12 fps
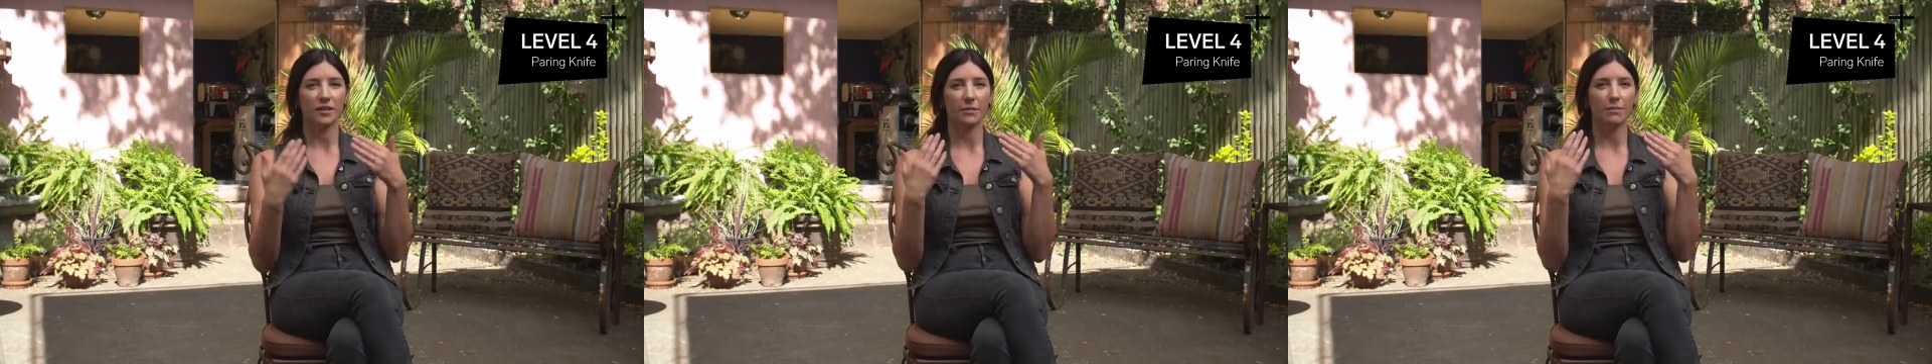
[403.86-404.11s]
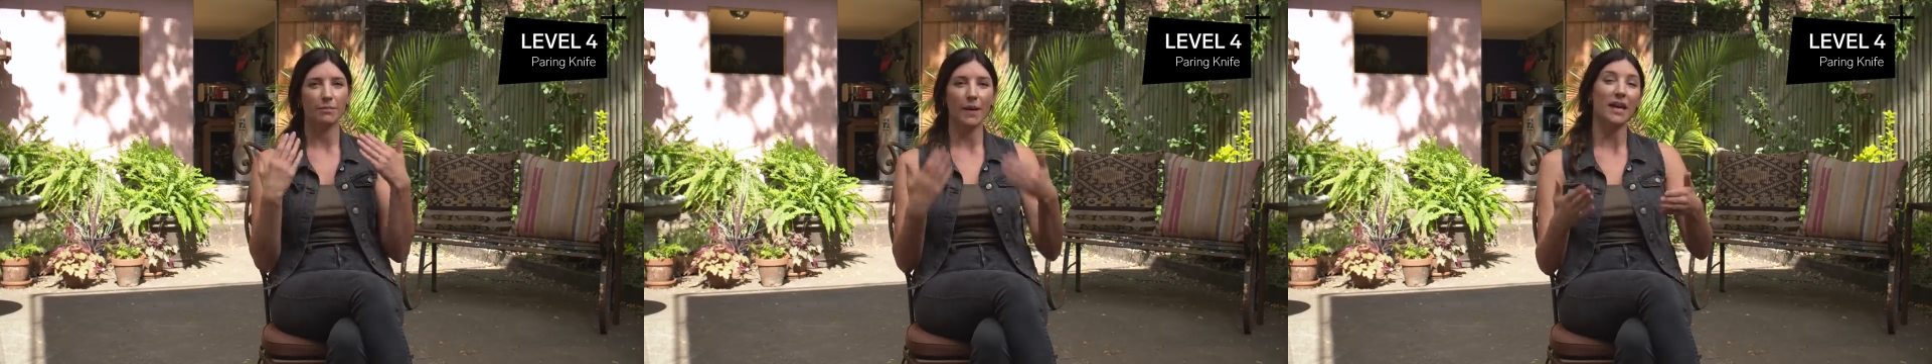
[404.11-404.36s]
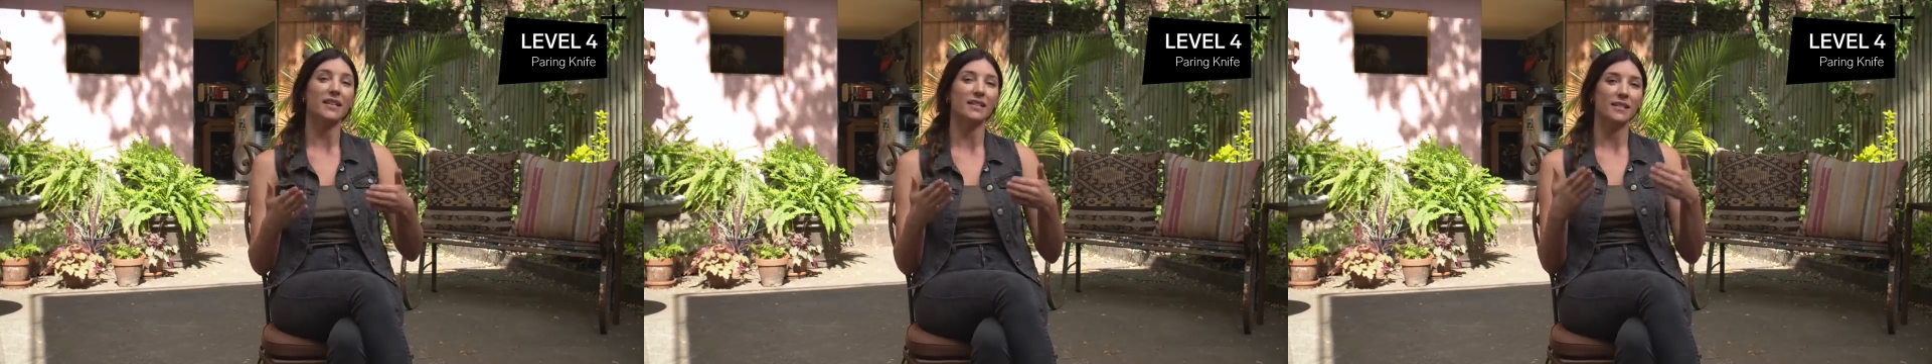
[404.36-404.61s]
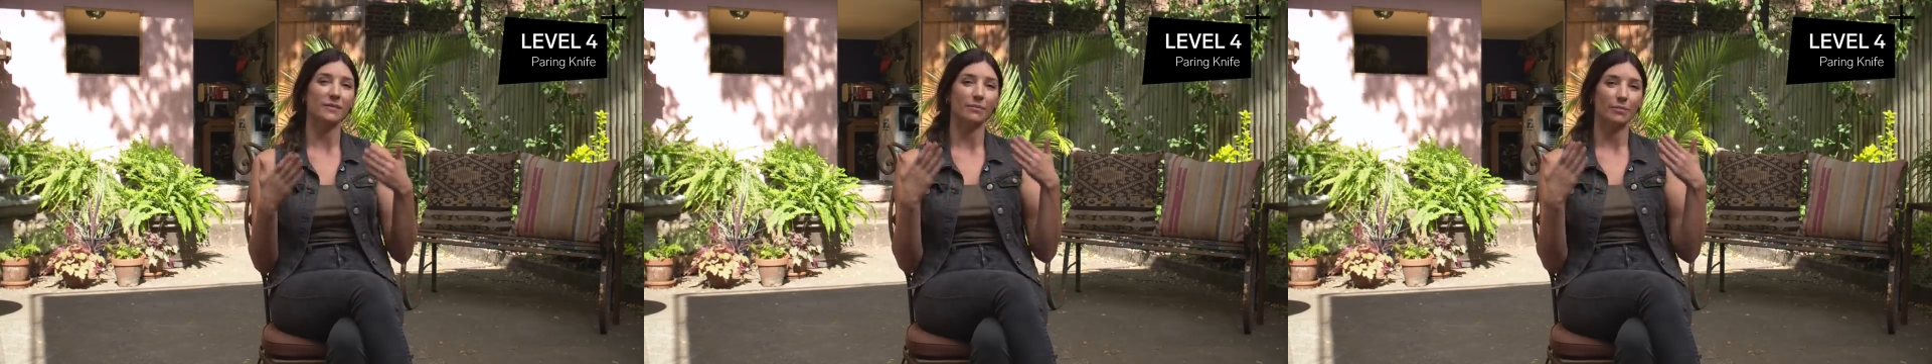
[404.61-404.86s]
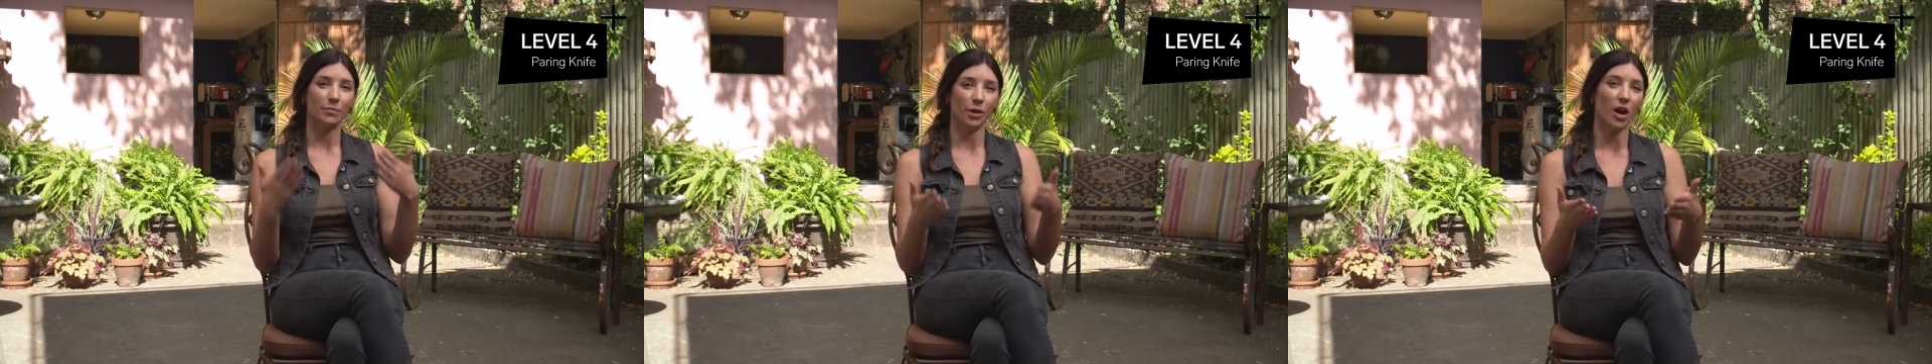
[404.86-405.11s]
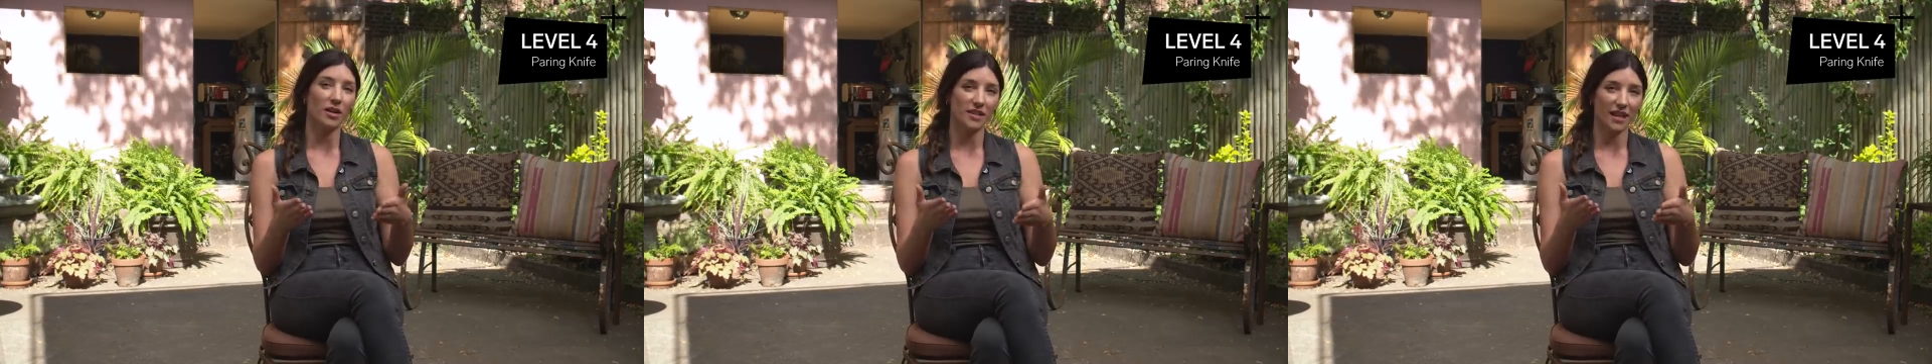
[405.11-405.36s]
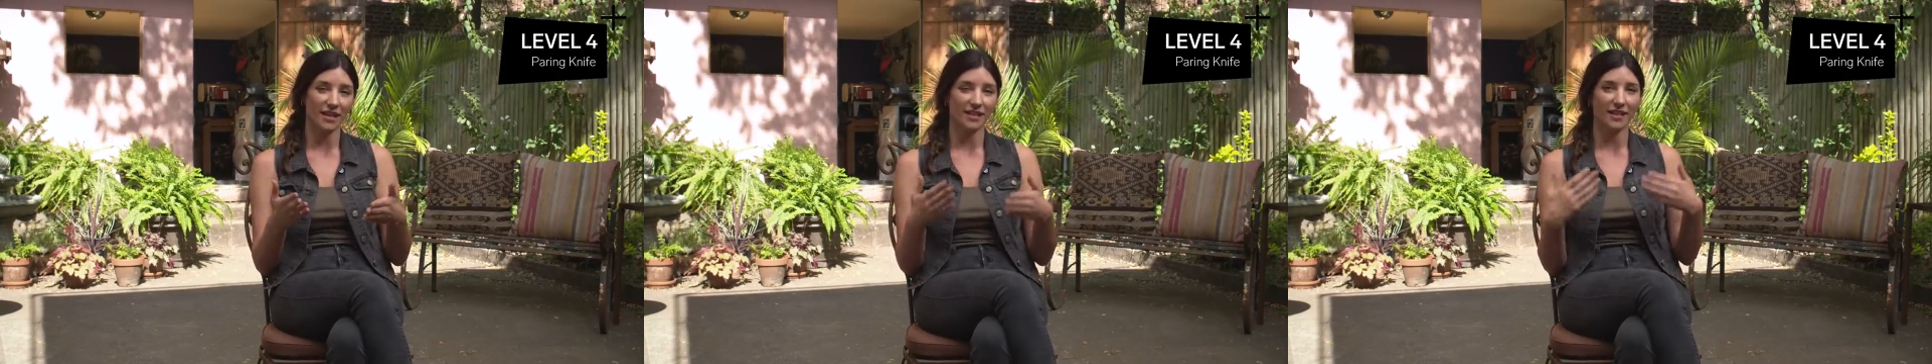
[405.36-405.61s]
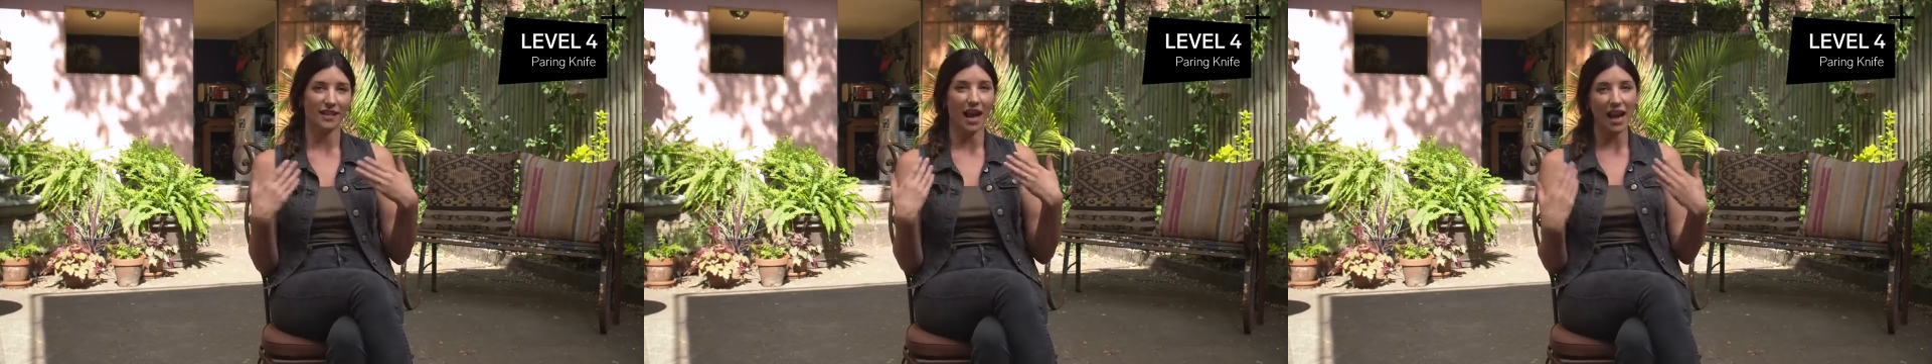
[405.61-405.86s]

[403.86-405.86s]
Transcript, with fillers: So, the best process that